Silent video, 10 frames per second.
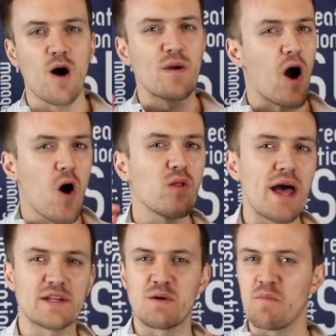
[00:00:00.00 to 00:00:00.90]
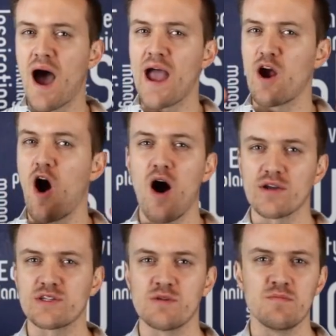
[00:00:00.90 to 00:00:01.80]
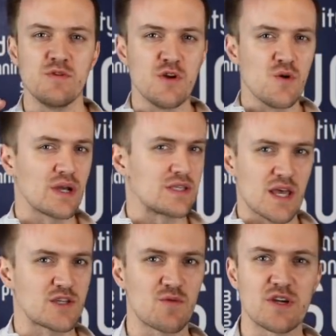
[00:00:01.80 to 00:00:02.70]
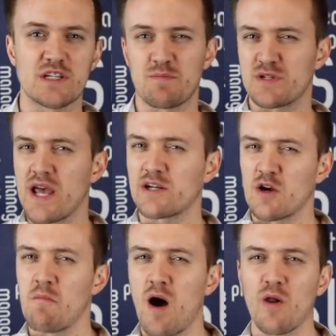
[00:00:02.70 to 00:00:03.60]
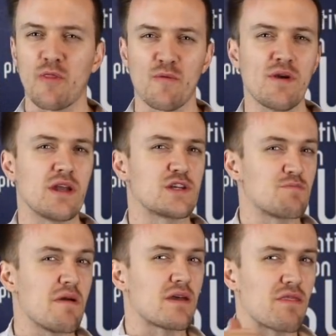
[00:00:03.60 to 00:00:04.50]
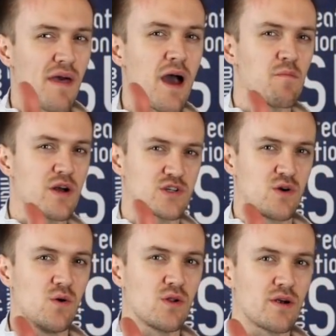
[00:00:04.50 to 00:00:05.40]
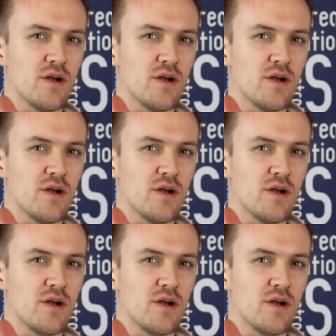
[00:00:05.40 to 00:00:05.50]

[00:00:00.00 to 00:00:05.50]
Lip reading: we all like to buy awesome new accessories to protect our Model 3 and just make it that much cooler.